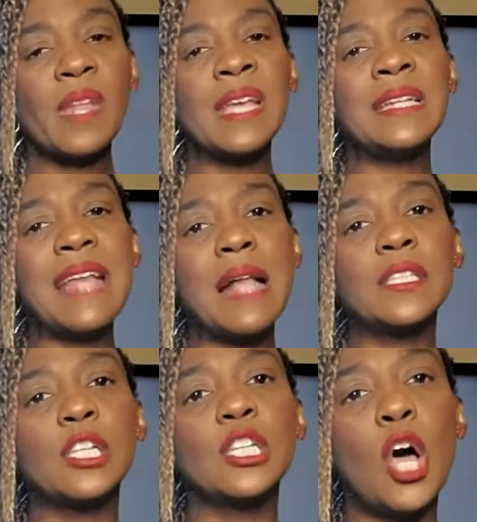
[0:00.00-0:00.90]
In
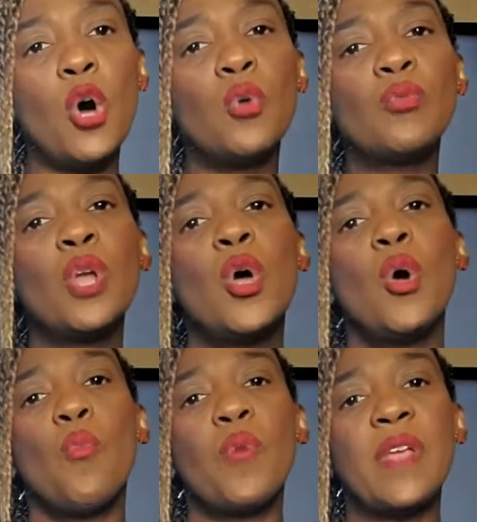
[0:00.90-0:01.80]
Dallas alone,
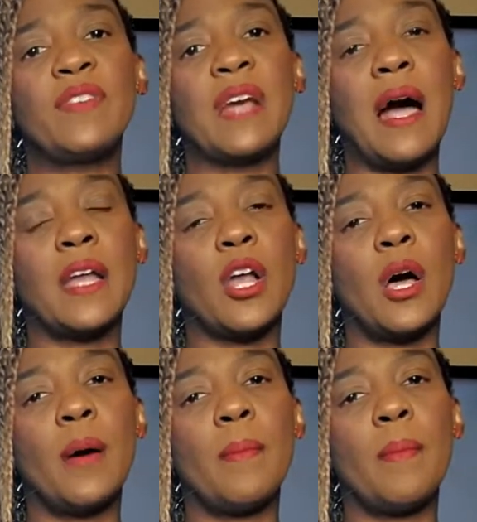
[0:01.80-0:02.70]
we've got
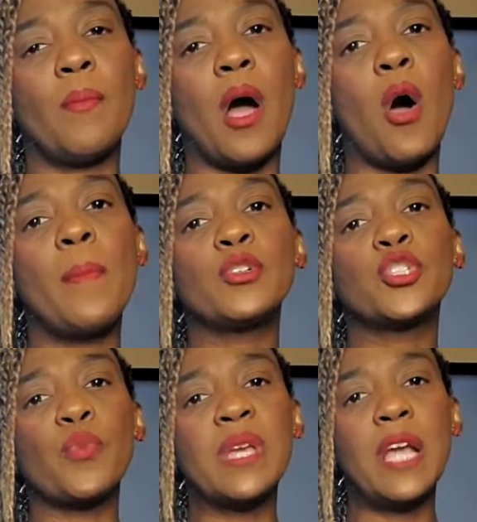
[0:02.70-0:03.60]
almost
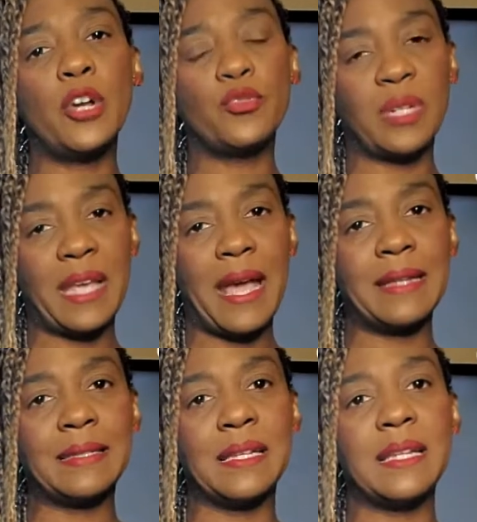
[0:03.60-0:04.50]
300
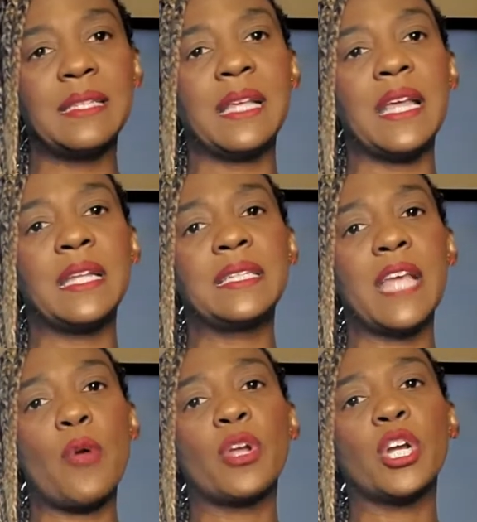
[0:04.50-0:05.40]
cases. In
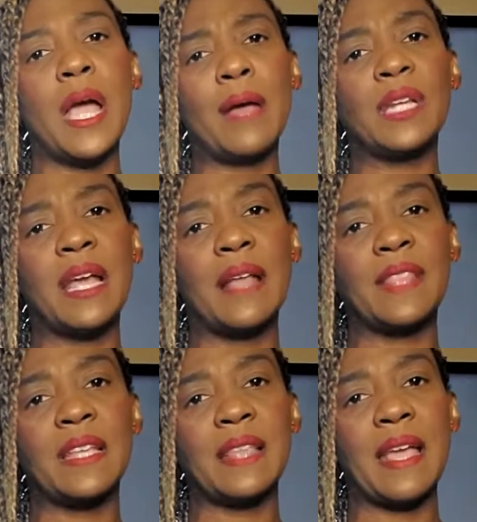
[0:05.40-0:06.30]
Tarrant County, I
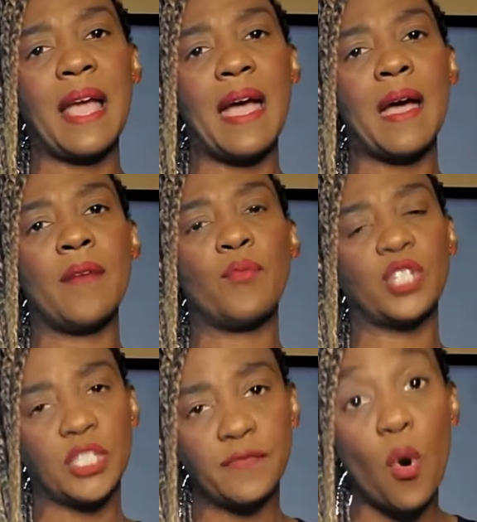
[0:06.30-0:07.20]
think they have,
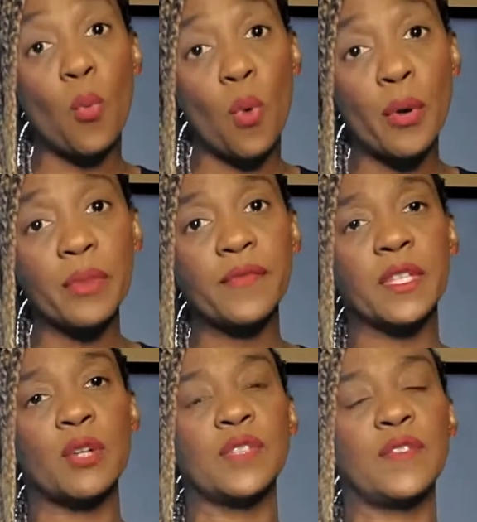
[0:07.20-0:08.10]
which is Fort Worth, for
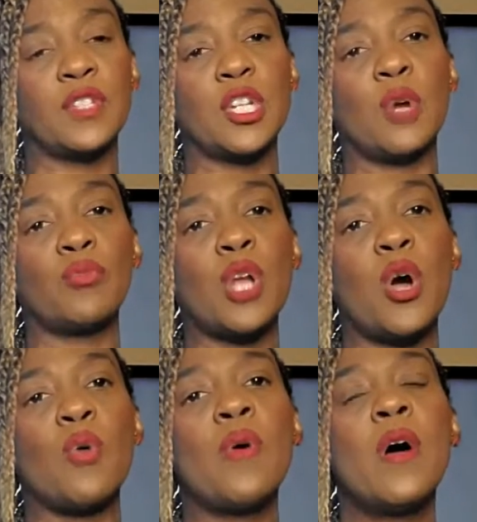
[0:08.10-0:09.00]
those of you that don't
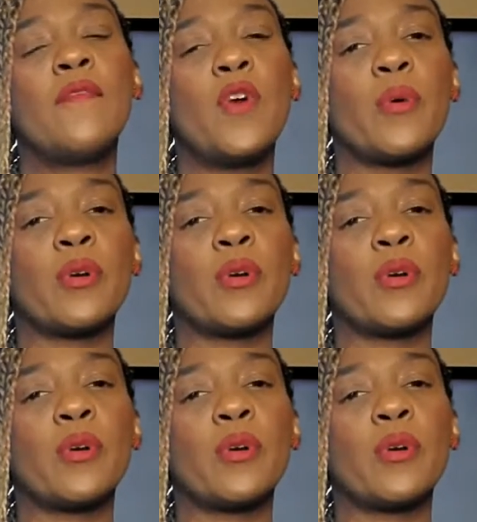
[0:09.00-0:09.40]
know, Fort